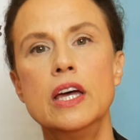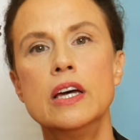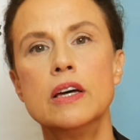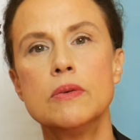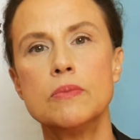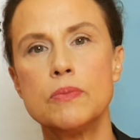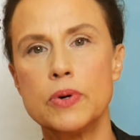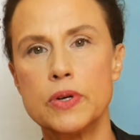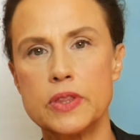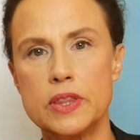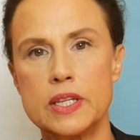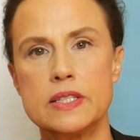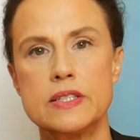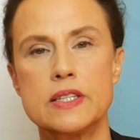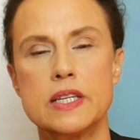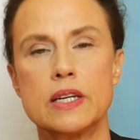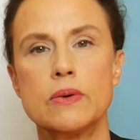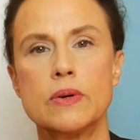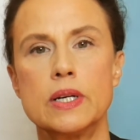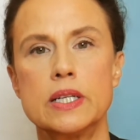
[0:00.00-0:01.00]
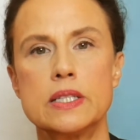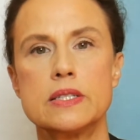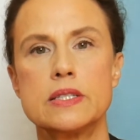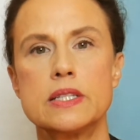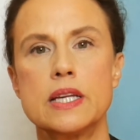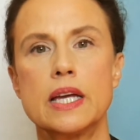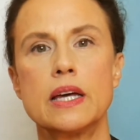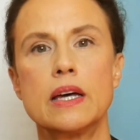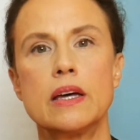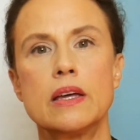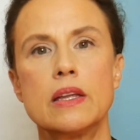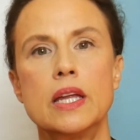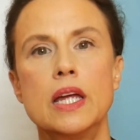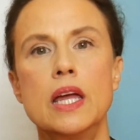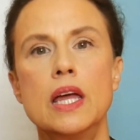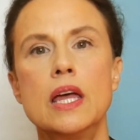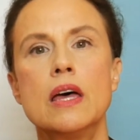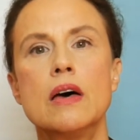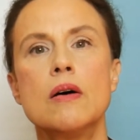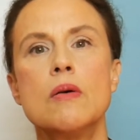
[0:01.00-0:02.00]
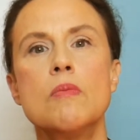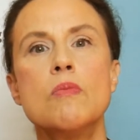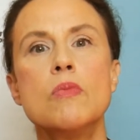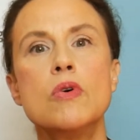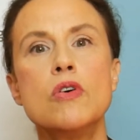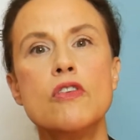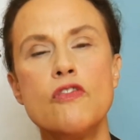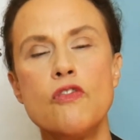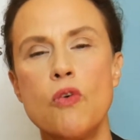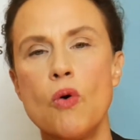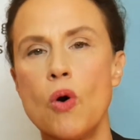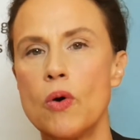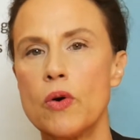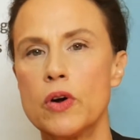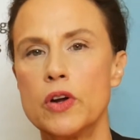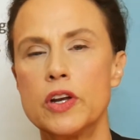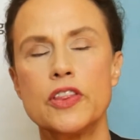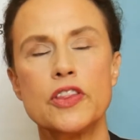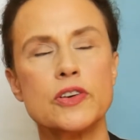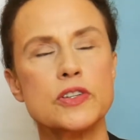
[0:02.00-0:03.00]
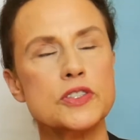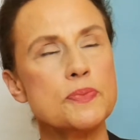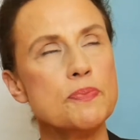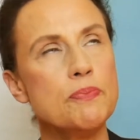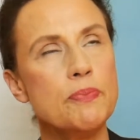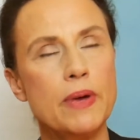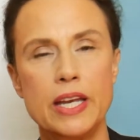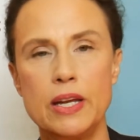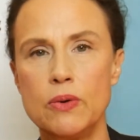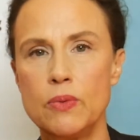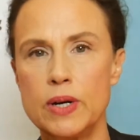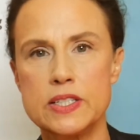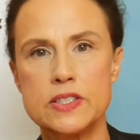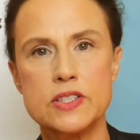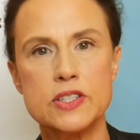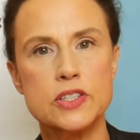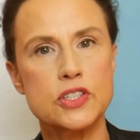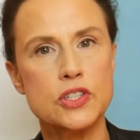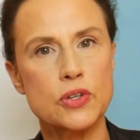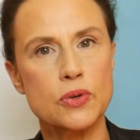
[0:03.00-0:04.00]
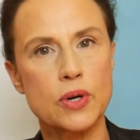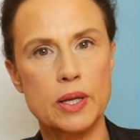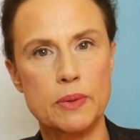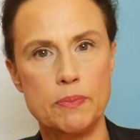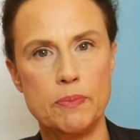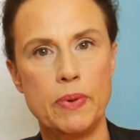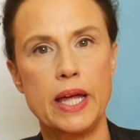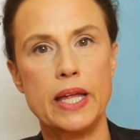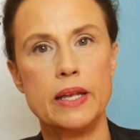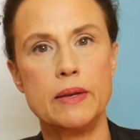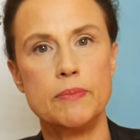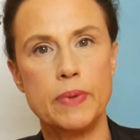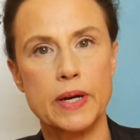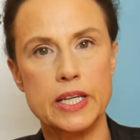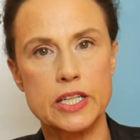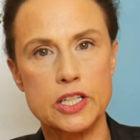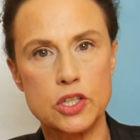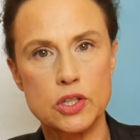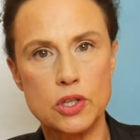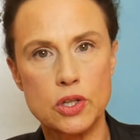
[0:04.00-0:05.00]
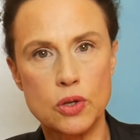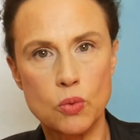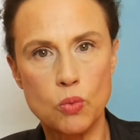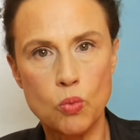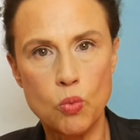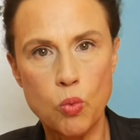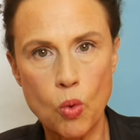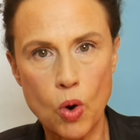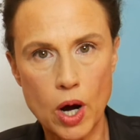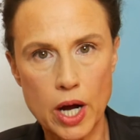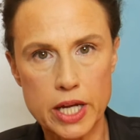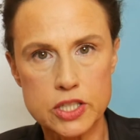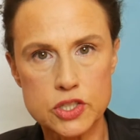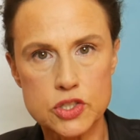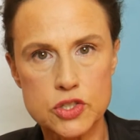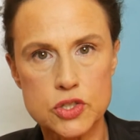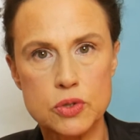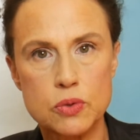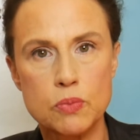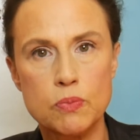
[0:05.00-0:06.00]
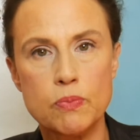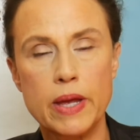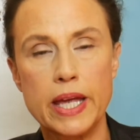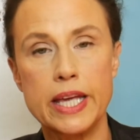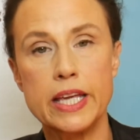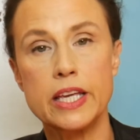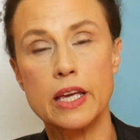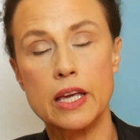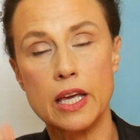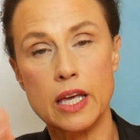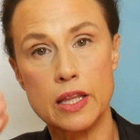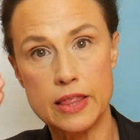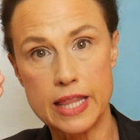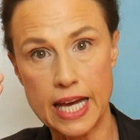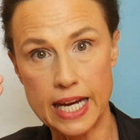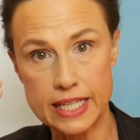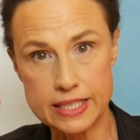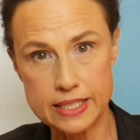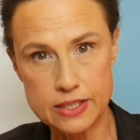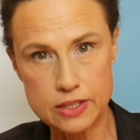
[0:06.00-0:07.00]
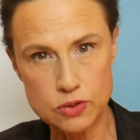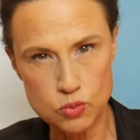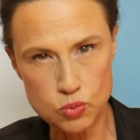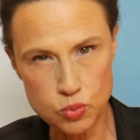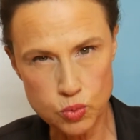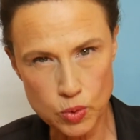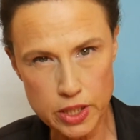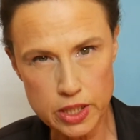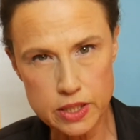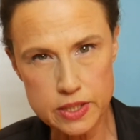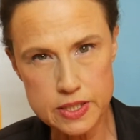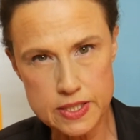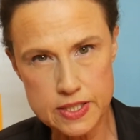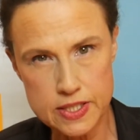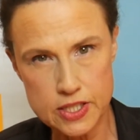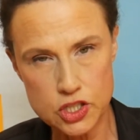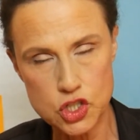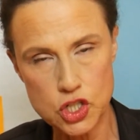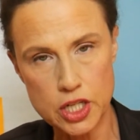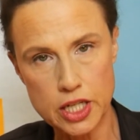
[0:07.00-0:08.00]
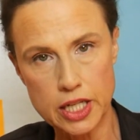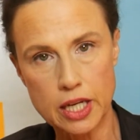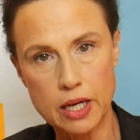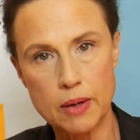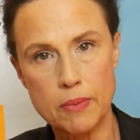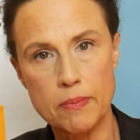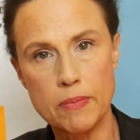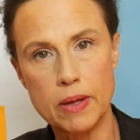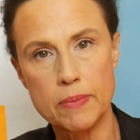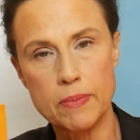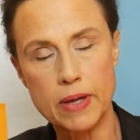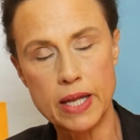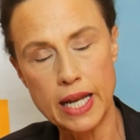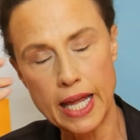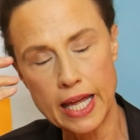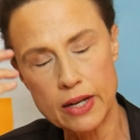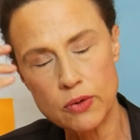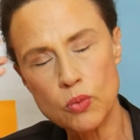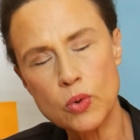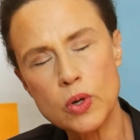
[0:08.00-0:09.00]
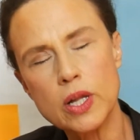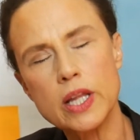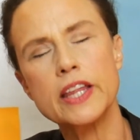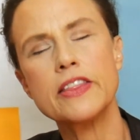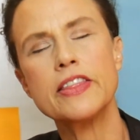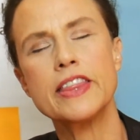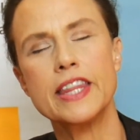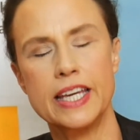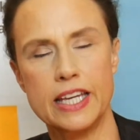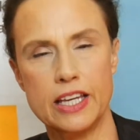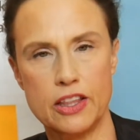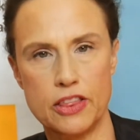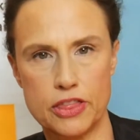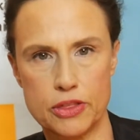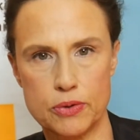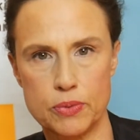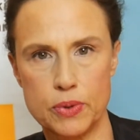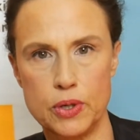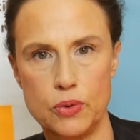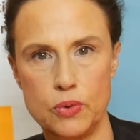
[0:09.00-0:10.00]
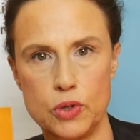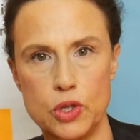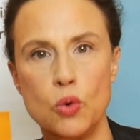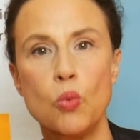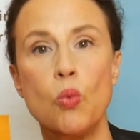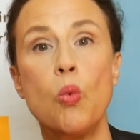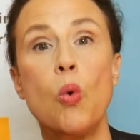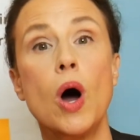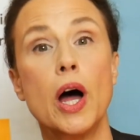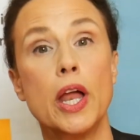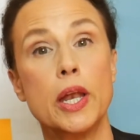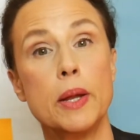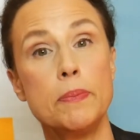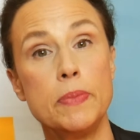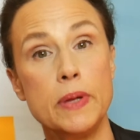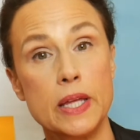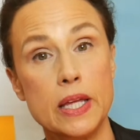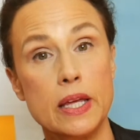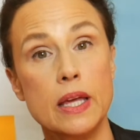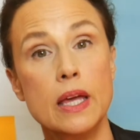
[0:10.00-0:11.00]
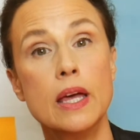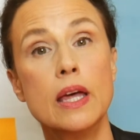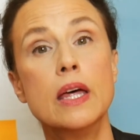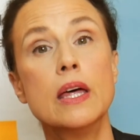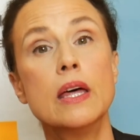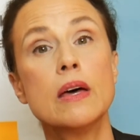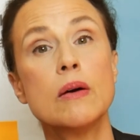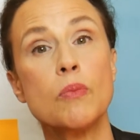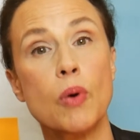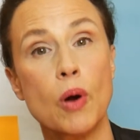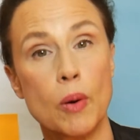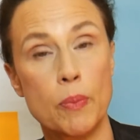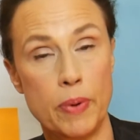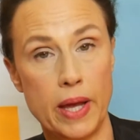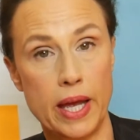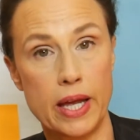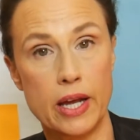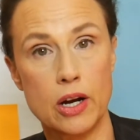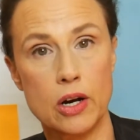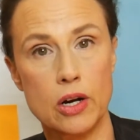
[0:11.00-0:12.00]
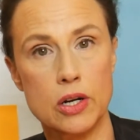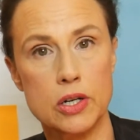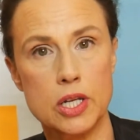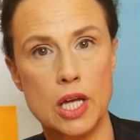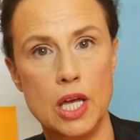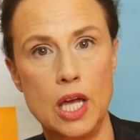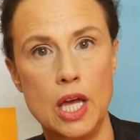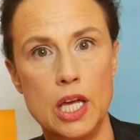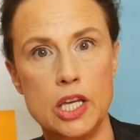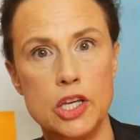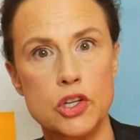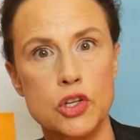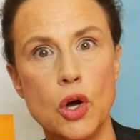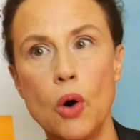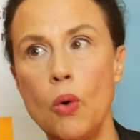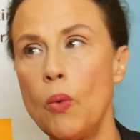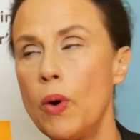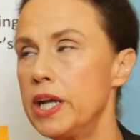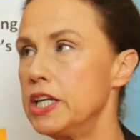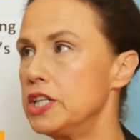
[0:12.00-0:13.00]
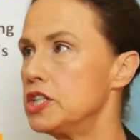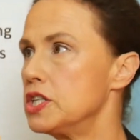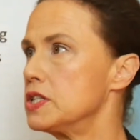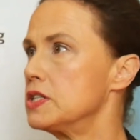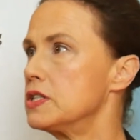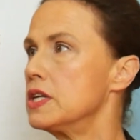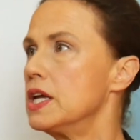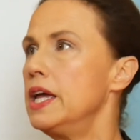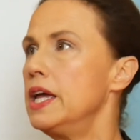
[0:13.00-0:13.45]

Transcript: put the cigarettes down, move forward. There's many ways to do it, but you want to make that real decision and commitment and really think it through. You want to be prepared. You don't want to just,